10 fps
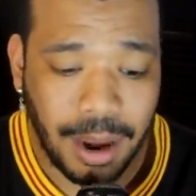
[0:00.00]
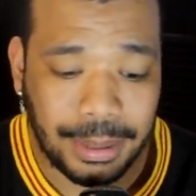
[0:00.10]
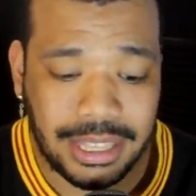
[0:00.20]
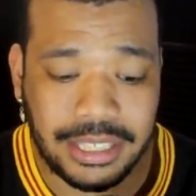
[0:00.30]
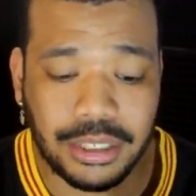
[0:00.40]
I
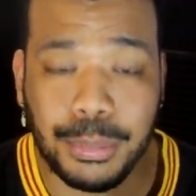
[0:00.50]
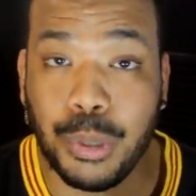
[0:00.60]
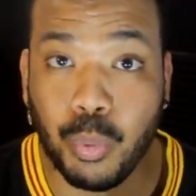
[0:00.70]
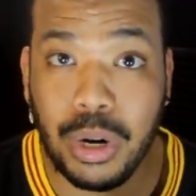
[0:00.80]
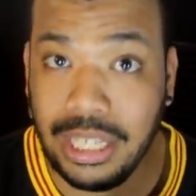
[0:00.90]
think he's going to
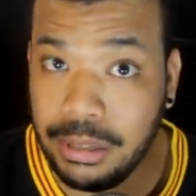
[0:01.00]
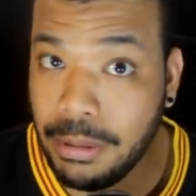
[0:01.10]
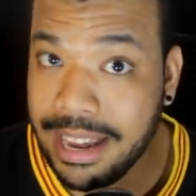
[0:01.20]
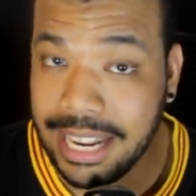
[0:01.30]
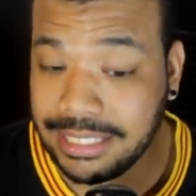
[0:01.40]
be really
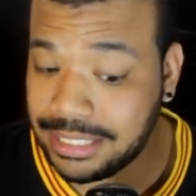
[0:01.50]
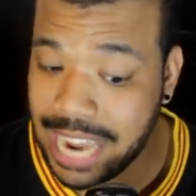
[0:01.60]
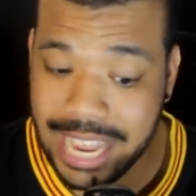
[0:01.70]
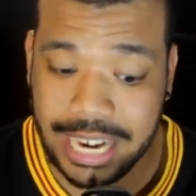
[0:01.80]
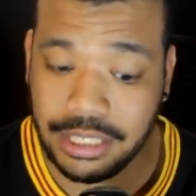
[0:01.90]
great as a
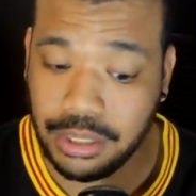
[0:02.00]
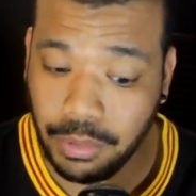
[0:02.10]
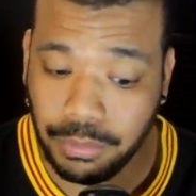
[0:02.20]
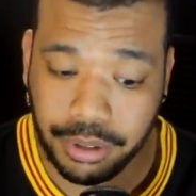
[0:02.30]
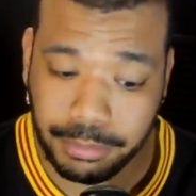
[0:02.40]
tight end
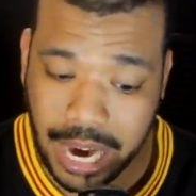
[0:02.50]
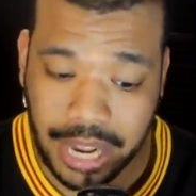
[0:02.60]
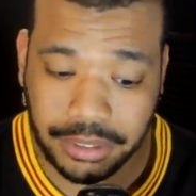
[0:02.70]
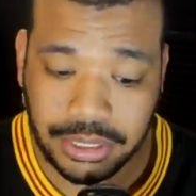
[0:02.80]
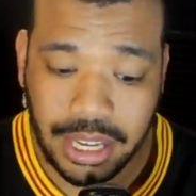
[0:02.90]
two for the
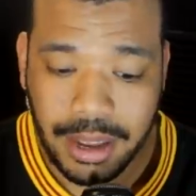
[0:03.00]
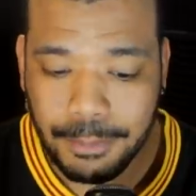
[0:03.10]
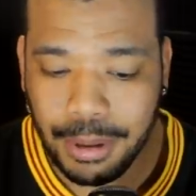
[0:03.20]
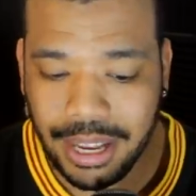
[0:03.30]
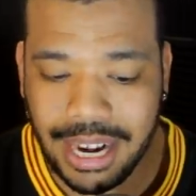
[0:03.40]
Browns,
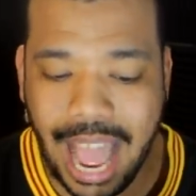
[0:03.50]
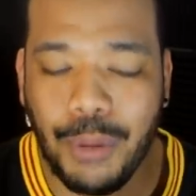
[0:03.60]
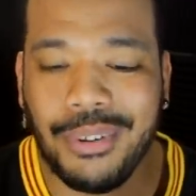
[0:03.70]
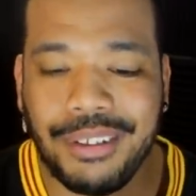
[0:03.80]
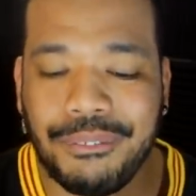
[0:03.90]
but
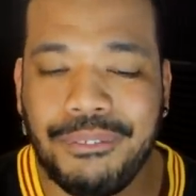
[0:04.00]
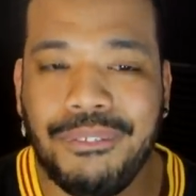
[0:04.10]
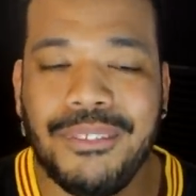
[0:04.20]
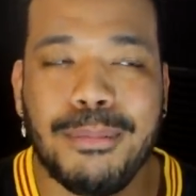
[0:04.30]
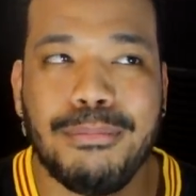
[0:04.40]
I wouldn't
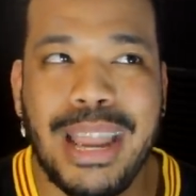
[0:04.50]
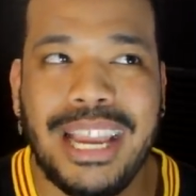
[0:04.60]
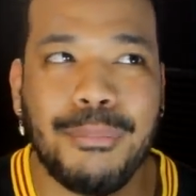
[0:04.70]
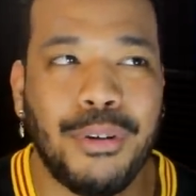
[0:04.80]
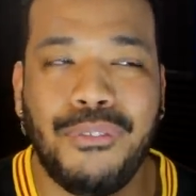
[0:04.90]

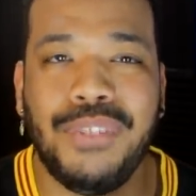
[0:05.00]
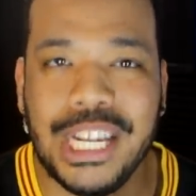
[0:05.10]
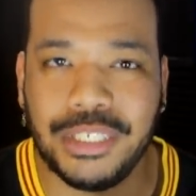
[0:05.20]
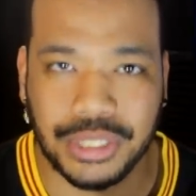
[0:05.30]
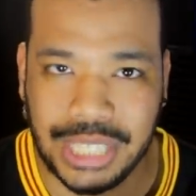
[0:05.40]
make him a
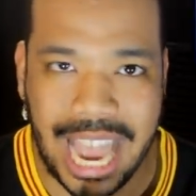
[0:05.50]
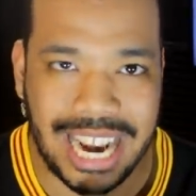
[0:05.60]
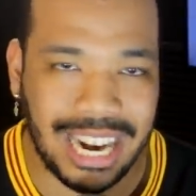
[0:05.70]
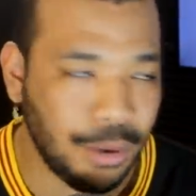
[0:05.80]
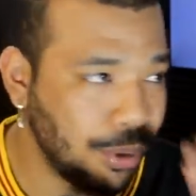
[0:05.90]
feature
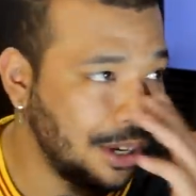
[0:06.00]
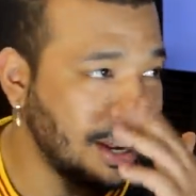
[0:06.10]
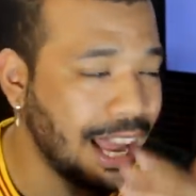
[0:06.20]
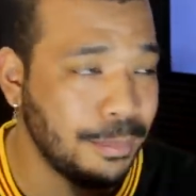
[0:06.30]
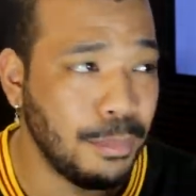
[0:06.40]
tight end. I
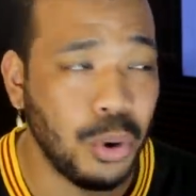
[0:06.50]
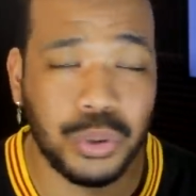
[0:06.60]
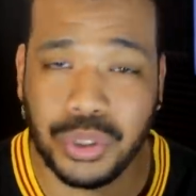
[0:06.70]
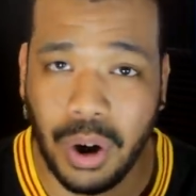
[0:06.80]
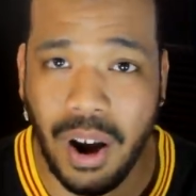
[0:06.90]
wouldn't like
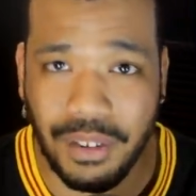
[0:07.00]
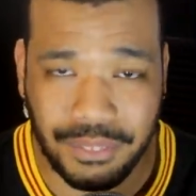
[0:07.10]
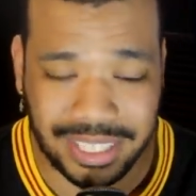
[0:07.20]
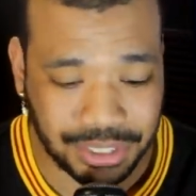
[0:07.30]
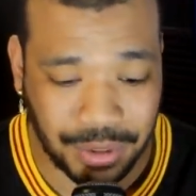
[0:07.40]
mold your
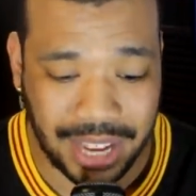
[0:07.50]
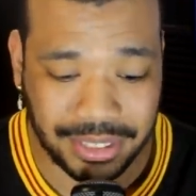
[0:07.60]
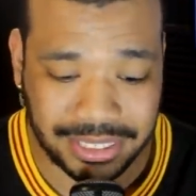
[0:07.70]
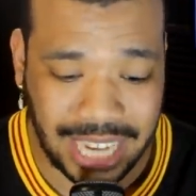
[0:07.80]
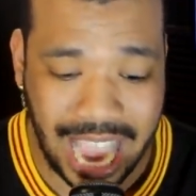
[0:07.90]
offense
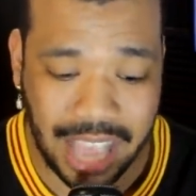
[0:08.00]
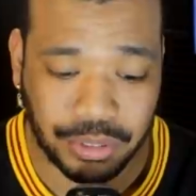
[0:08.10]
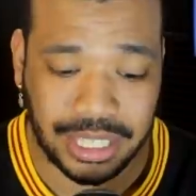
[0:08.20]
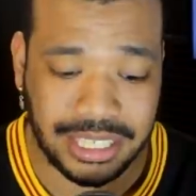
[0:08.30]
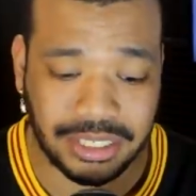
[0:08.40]
around this guy. I
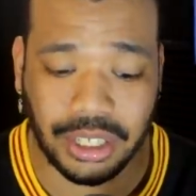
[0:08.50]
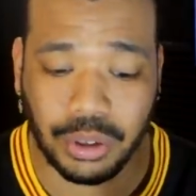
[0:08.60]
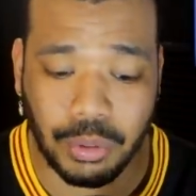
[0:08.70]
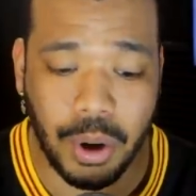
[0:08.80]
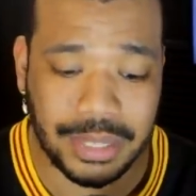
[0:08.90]
don't think he's going to
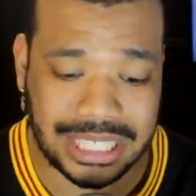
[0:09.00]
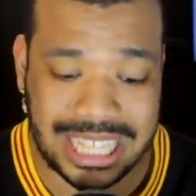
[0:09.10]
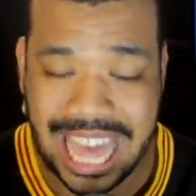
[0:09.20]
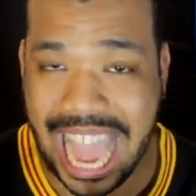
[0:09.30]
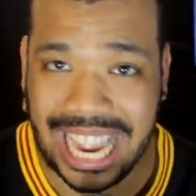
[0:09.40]
grow
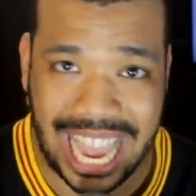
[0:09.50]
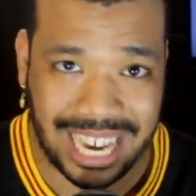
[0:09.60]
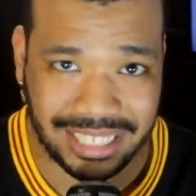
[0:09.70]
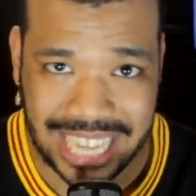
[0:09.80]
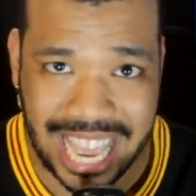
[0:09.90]
into that
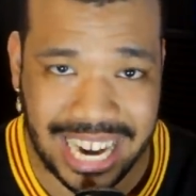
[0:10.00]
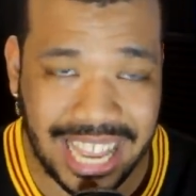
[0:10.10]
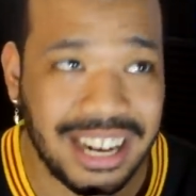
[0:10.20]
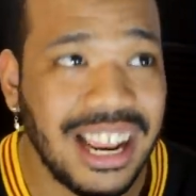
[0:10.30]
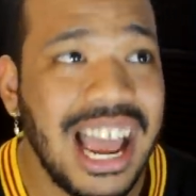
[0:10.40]
kind of tight
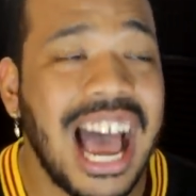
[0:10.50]
end.